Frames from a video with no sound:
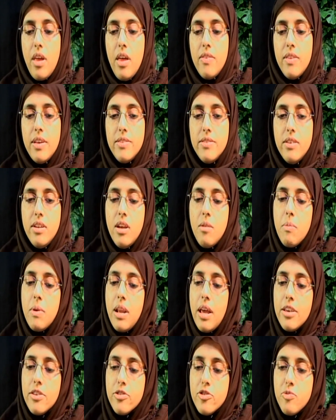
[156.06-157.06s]
that's it. I
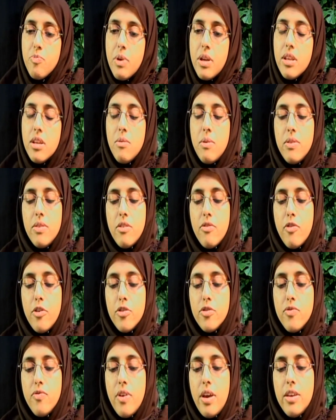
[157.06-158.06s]
mean, I just spend, you know, the
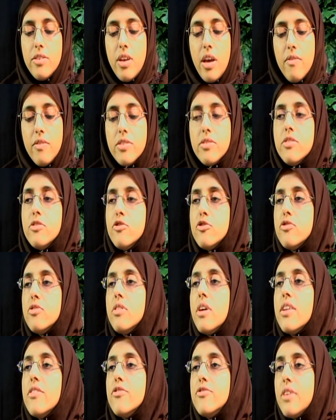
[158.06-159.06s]
first phase, obviously, is just a
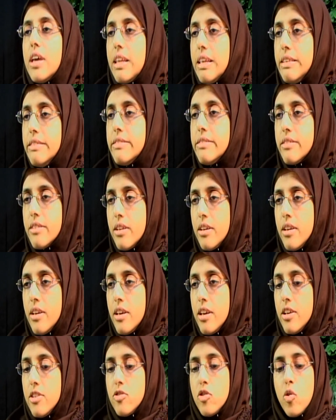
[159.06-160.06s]
lot of studies.
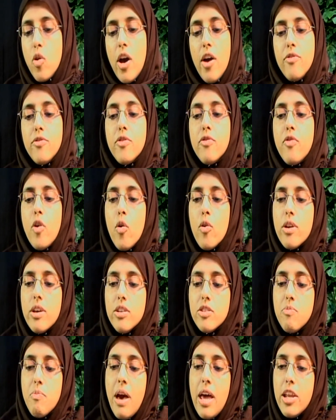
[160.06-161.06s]
So you have to
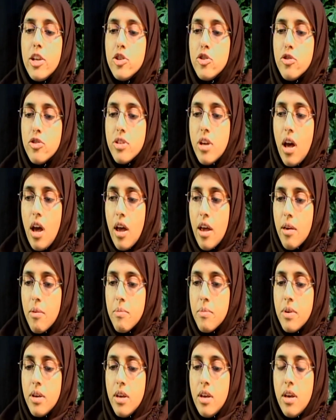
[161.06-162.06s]
focus, manage your
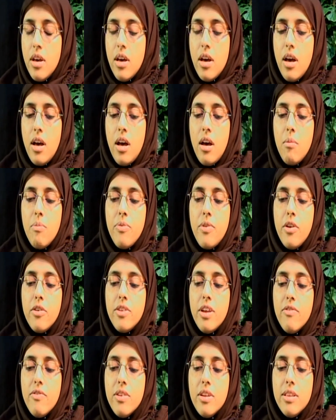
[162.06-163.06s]
time. There
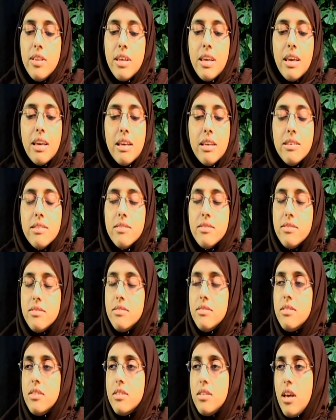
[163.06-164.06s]
definitely
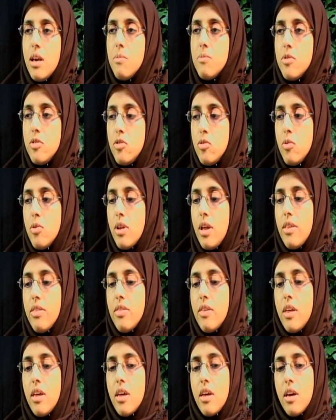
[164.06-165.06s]
is the time to do it. I
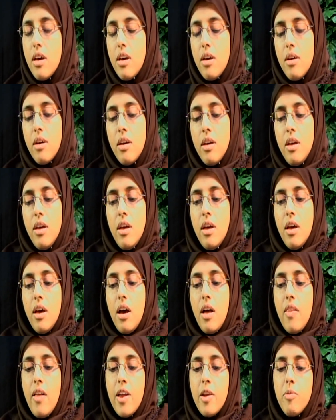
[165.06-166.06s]
think
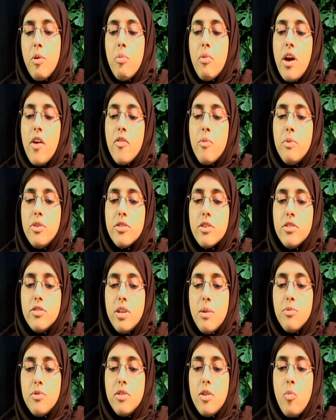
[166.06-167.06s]
a lot of people have a
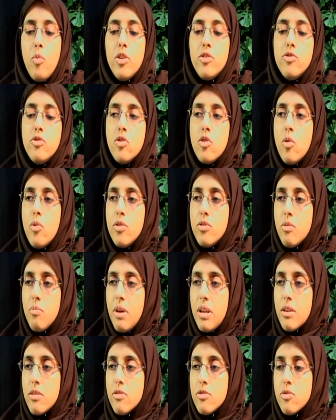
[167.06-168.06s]
misconception that once you go into
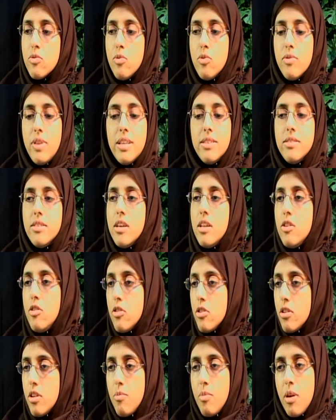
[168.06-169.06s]
medical school, that's it,
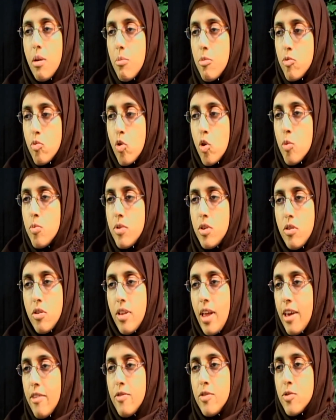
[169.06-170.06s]
you're going to be absorbed and
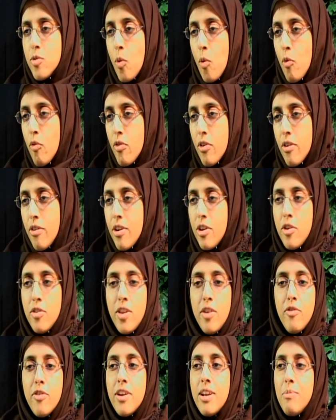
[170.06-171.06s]
your life is over and you're
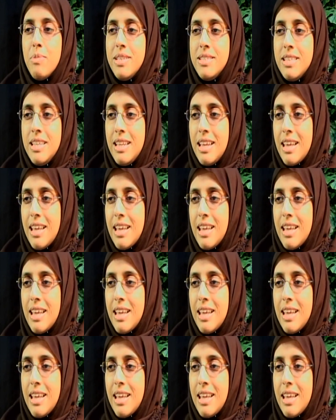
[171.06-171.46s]
never going to be seen